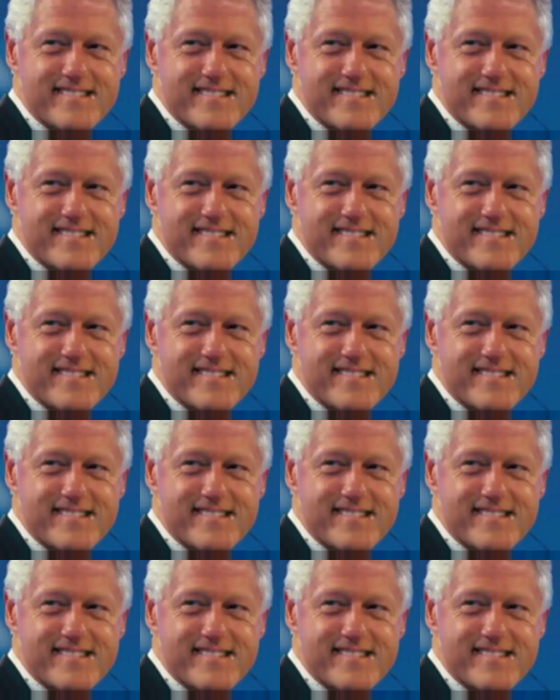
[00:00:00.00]

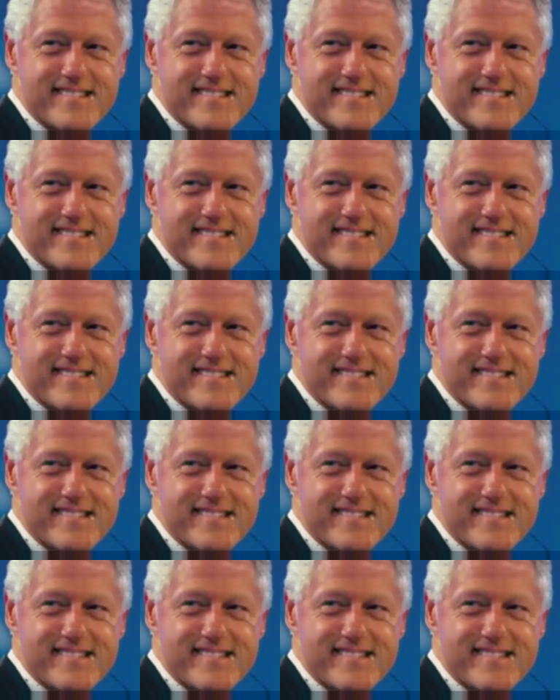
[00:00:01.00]

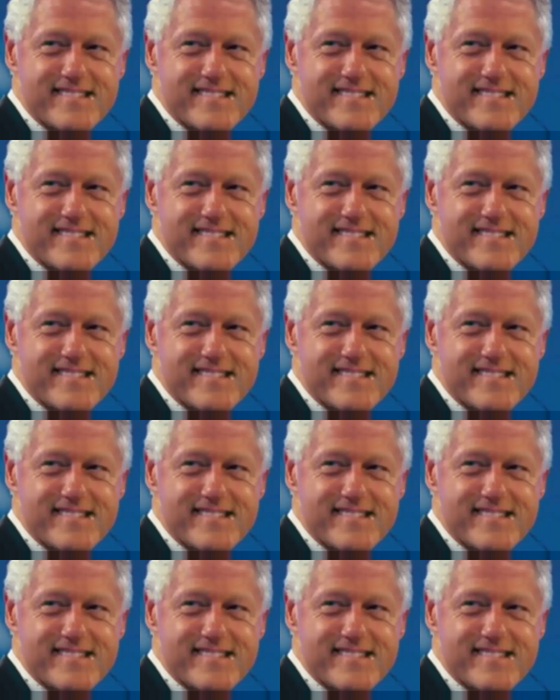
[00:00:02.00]

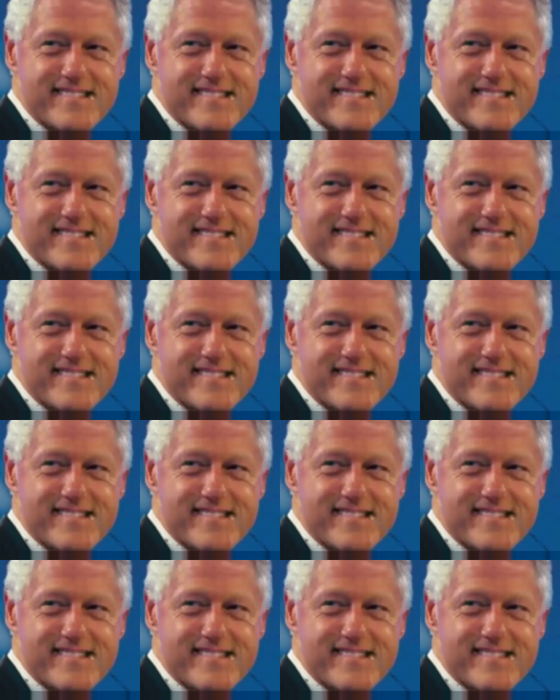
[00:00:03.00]

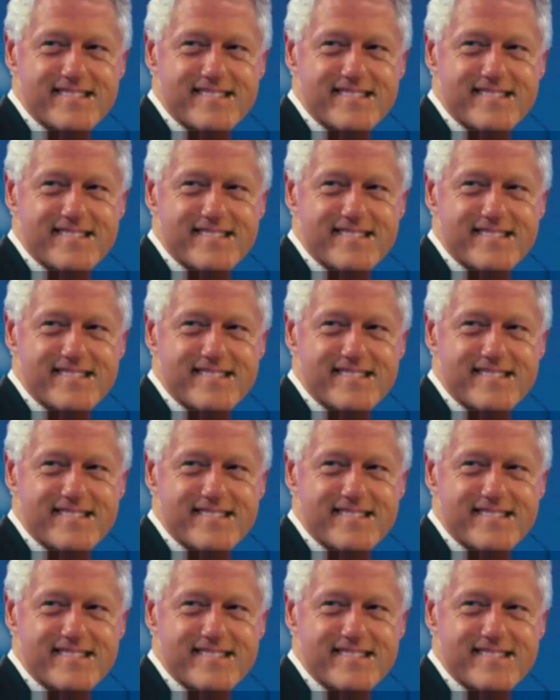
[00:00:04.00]

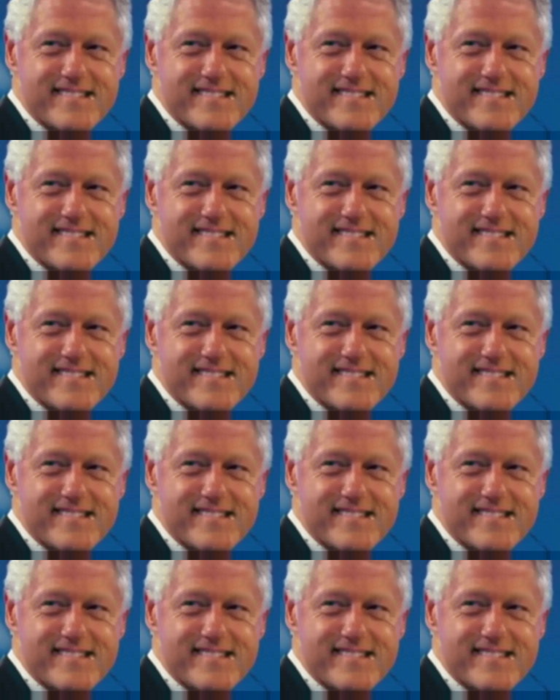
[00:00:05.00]

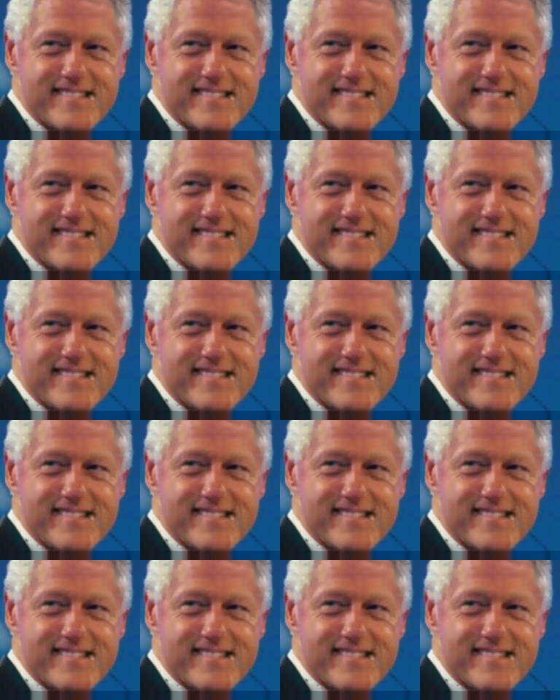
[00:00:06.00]

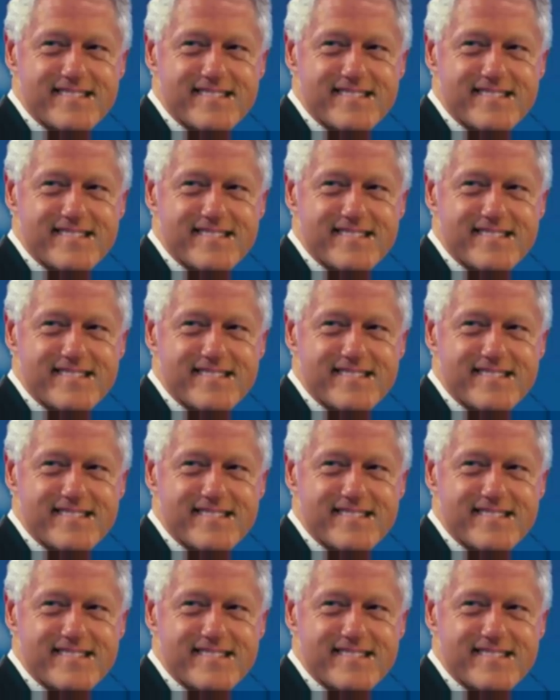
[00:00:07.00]
The face doesn't move, so there is nothing to read.